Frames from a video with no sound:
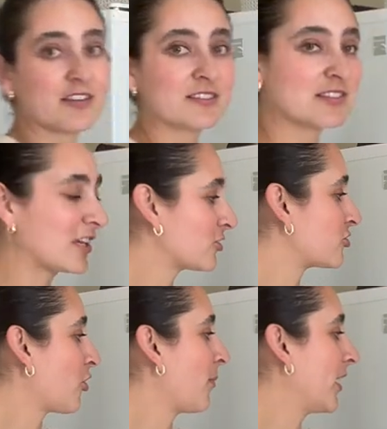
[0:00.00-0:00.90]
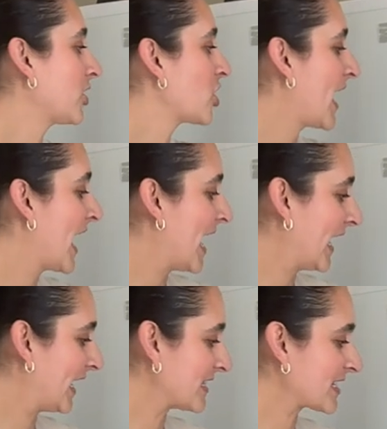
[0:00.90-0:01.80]
this thing so much.
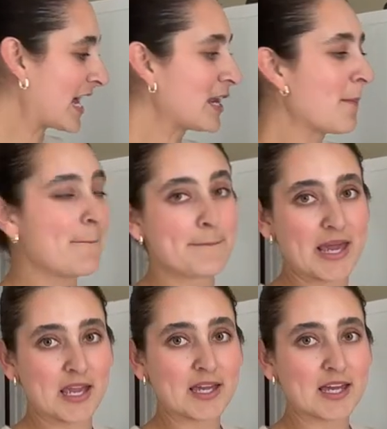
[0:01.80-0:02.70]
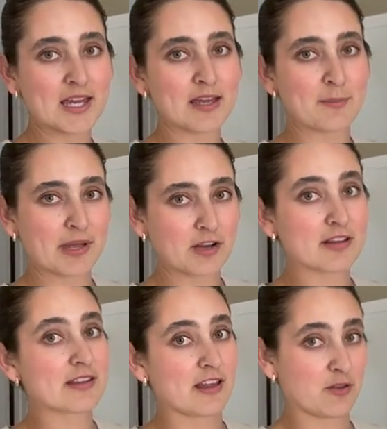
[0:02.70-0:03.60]
It is kind of bigger
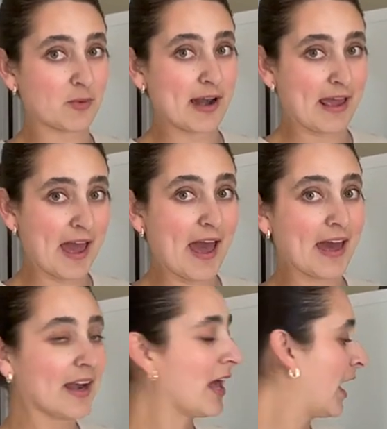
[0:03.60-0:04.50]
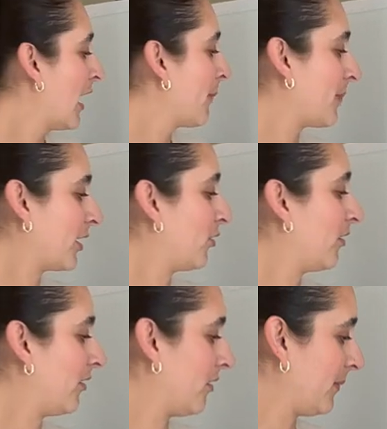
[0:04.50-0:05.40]
than the other one I had. But
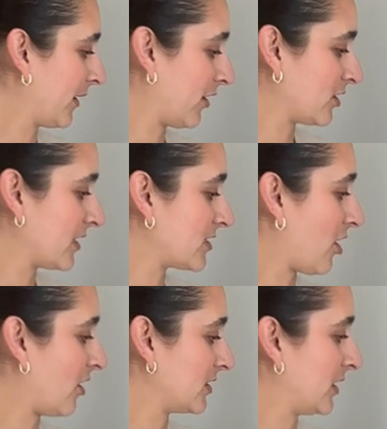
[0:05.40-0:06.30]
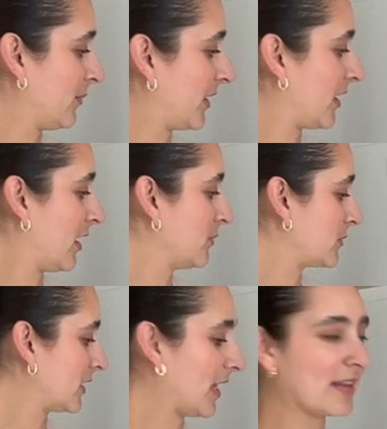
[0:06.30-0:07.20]
oh my gosh, it's awesome. It comes
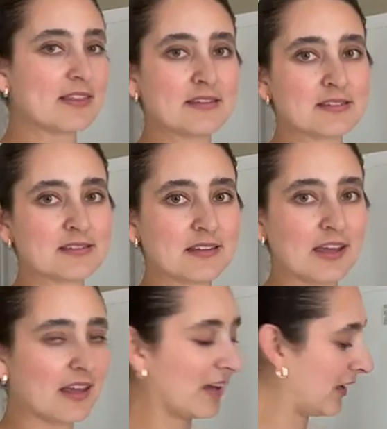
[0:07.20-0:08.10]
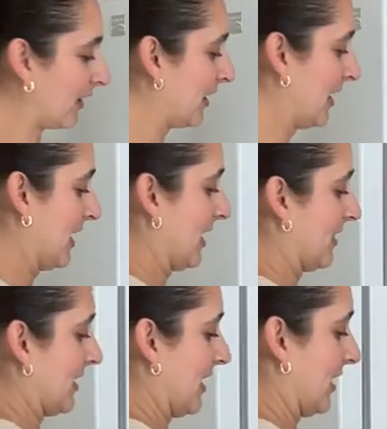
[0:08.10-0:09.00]
with like this thing.
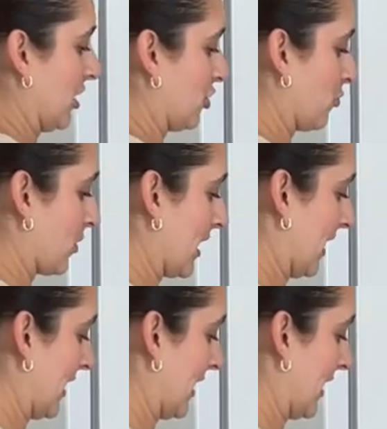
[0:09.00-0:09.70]
And then you can